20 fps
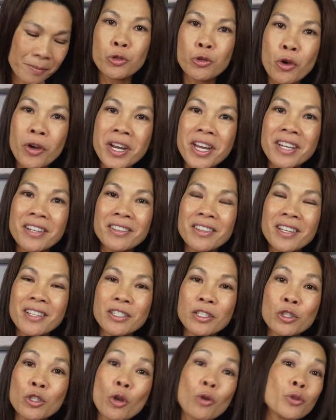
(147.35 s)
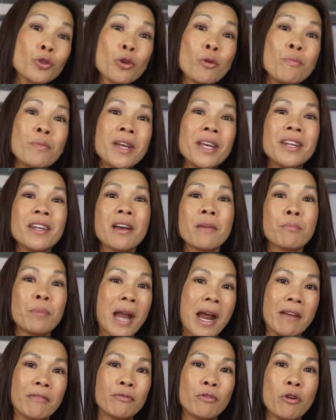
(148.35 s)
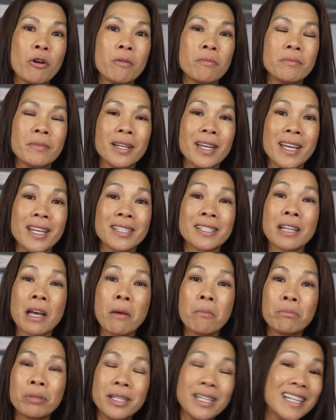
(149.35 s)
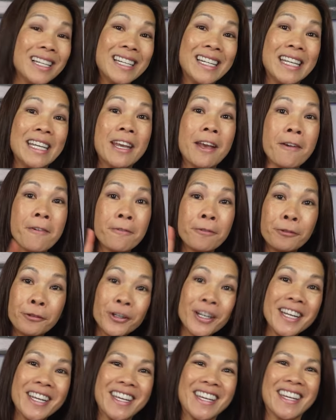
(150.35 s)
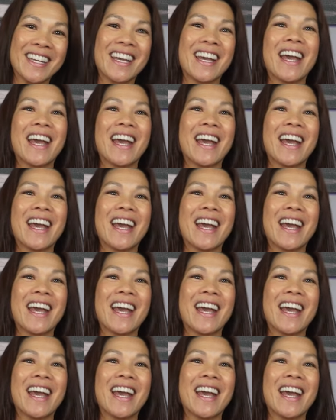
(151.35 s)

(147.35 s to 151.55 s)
Joining this social media platform is completely free,